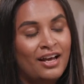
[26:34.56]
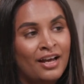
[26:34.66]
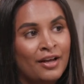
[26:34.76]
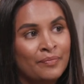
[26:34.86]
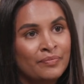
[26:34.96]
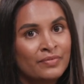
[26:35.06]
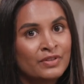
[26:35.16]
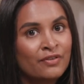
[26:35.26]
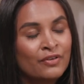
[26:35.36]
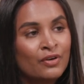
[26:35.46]
So
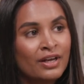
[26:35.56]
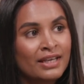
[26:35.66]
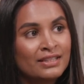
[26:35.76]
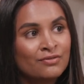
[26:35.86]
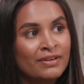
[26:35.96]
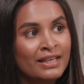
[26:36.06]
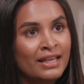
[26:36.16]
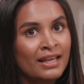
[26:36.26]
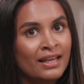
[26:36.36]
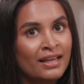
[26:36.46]
I feel like
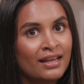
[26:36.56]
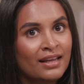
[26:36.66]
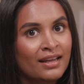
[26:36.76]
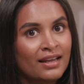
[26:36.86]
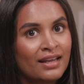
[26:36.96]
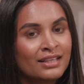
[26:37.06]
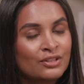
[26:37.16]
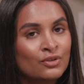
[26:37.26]
it's